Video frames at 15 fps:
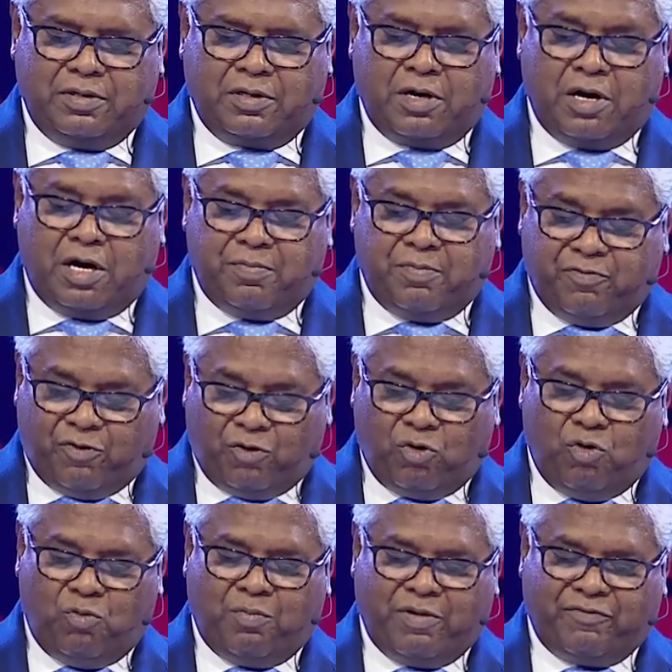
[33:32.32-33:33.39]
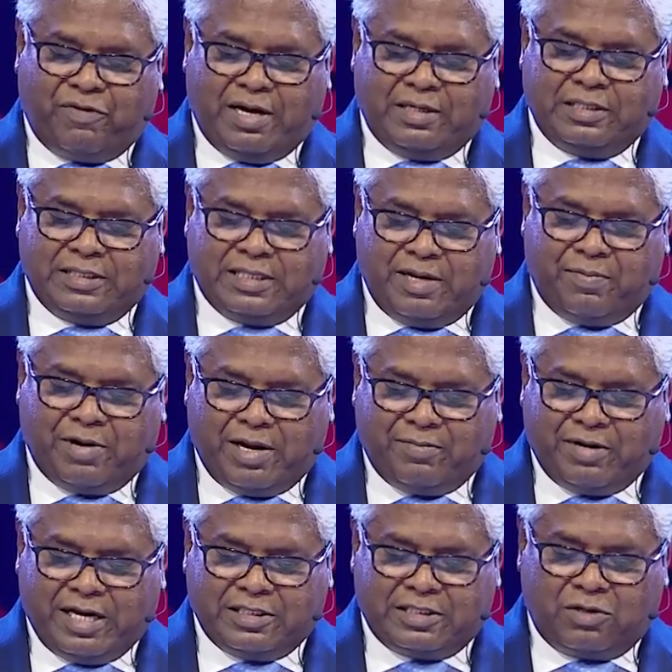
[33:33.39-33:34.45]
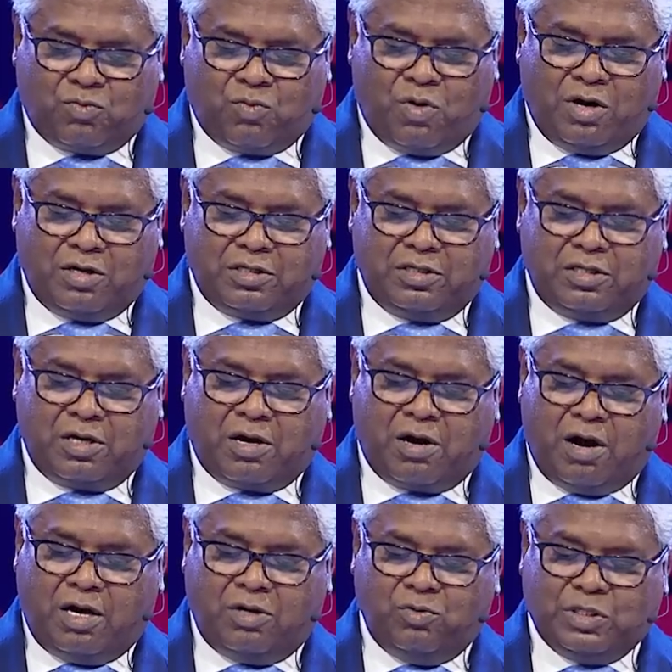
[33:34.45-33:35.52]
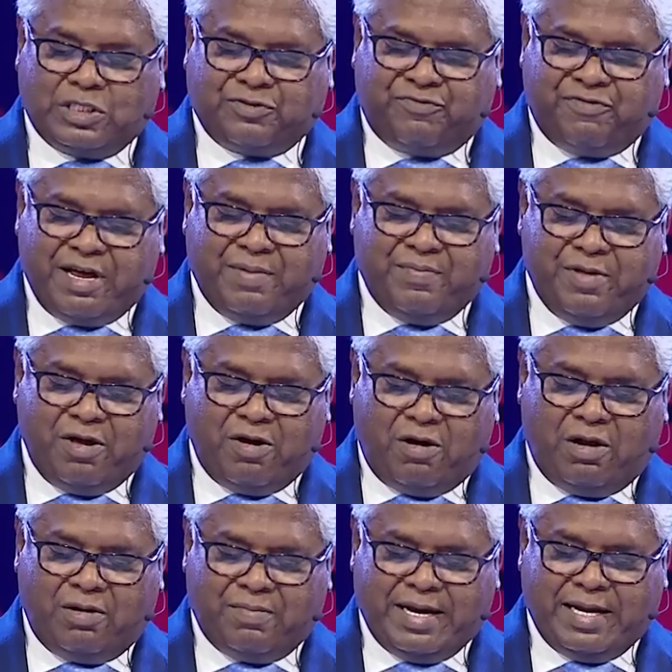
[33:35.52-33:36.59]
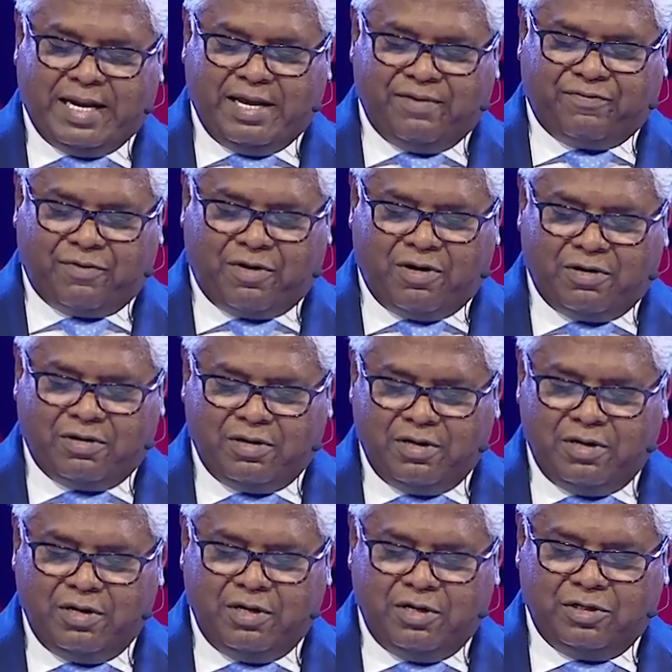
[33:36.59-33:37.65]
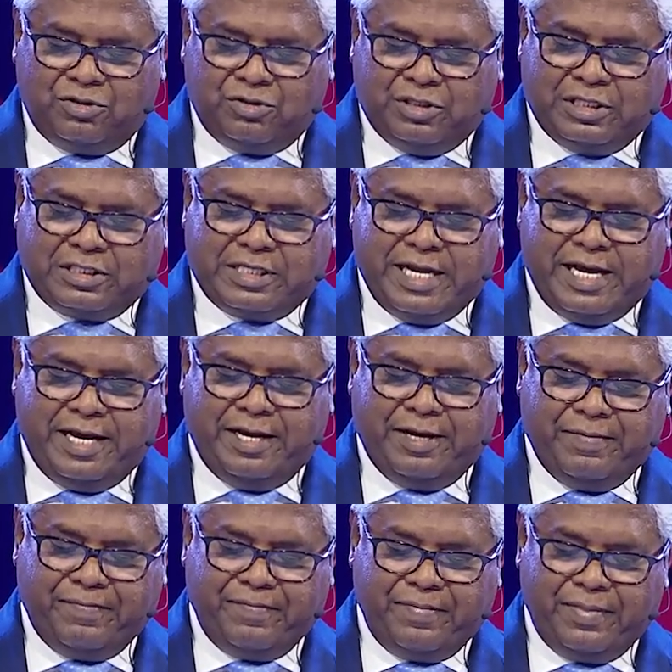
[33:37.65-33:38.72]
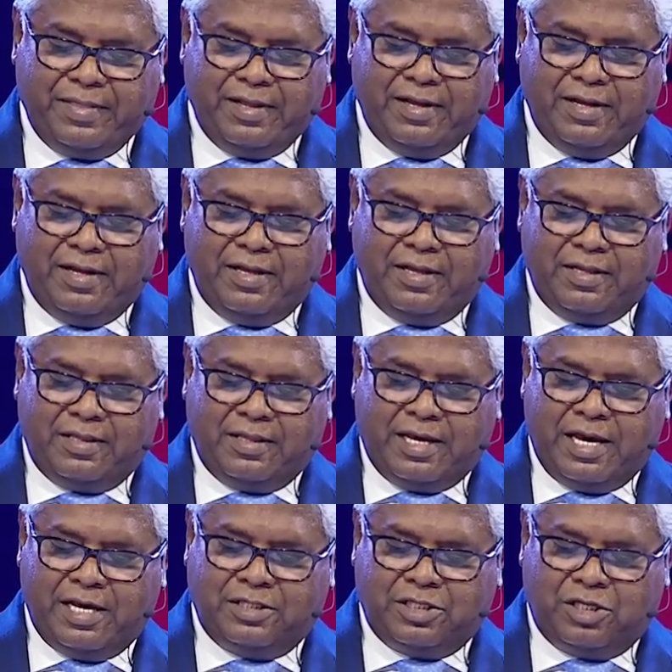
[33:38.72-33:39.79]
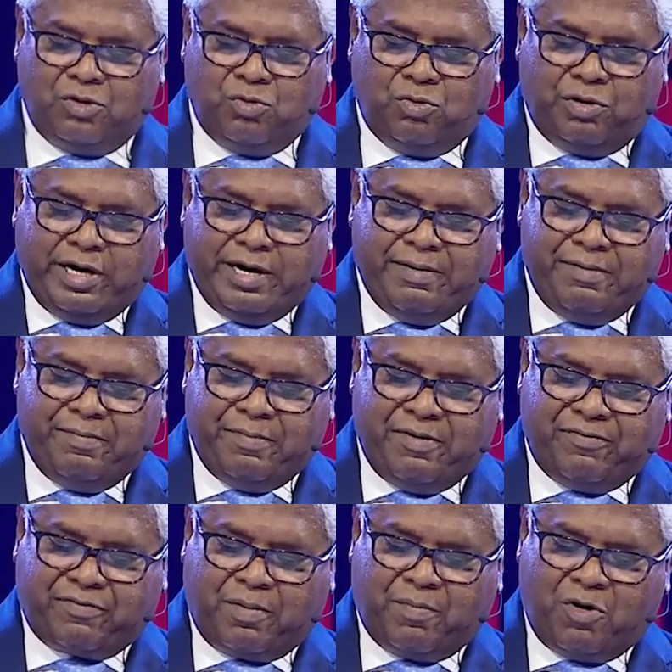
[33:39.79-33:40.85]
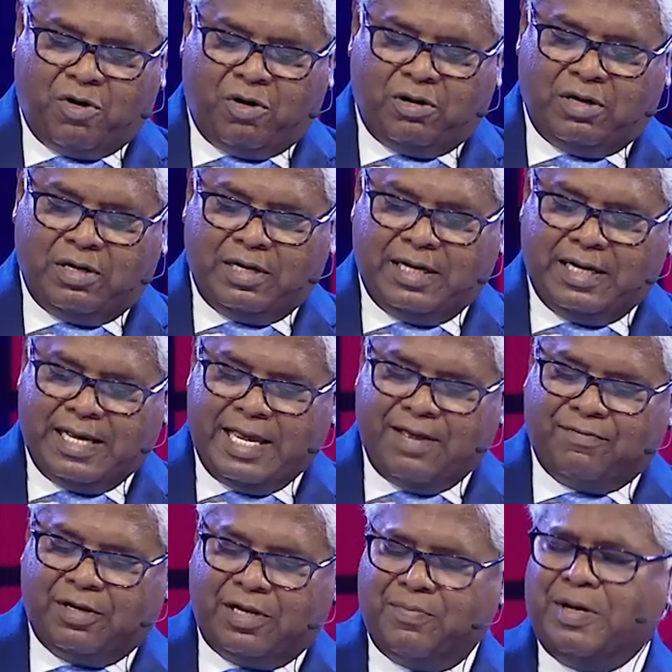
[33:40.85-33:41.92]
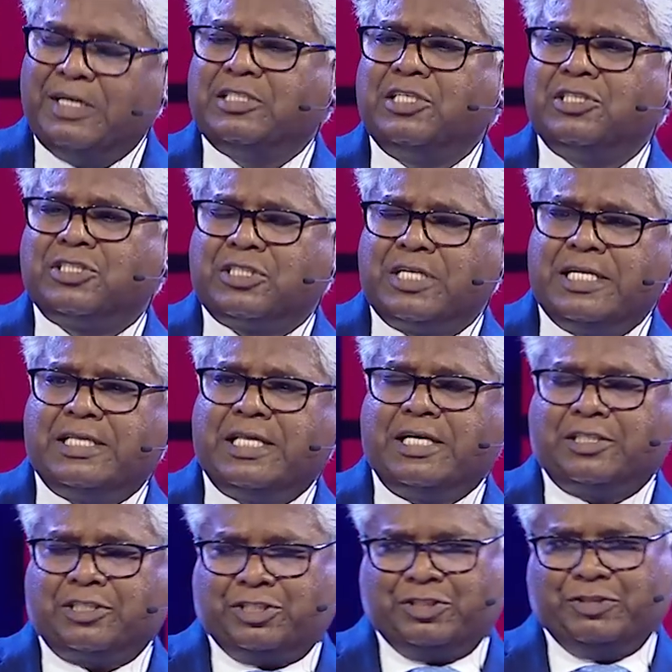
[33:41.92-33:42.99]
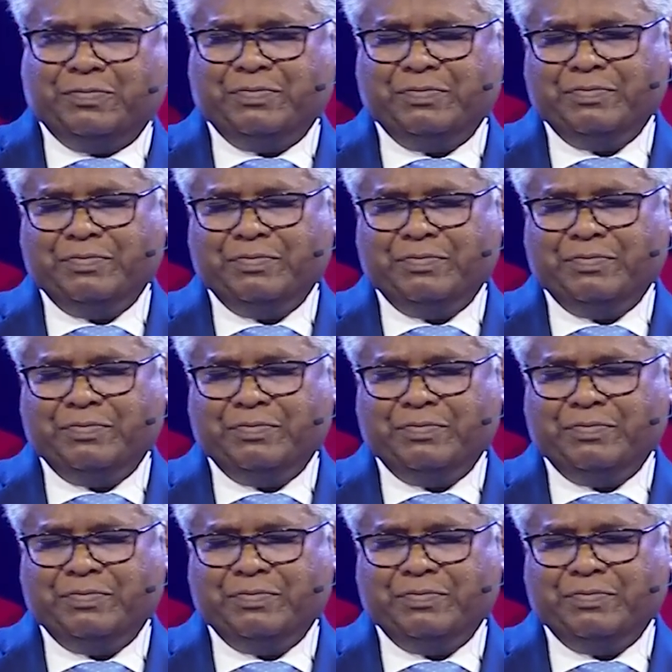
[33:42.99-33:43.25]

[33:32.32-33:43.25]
God before whom my fathers Abraham and Isaac walked, the God who has fed me all my life long to this day, the angel who redeemed me from all evil." He mentions three things.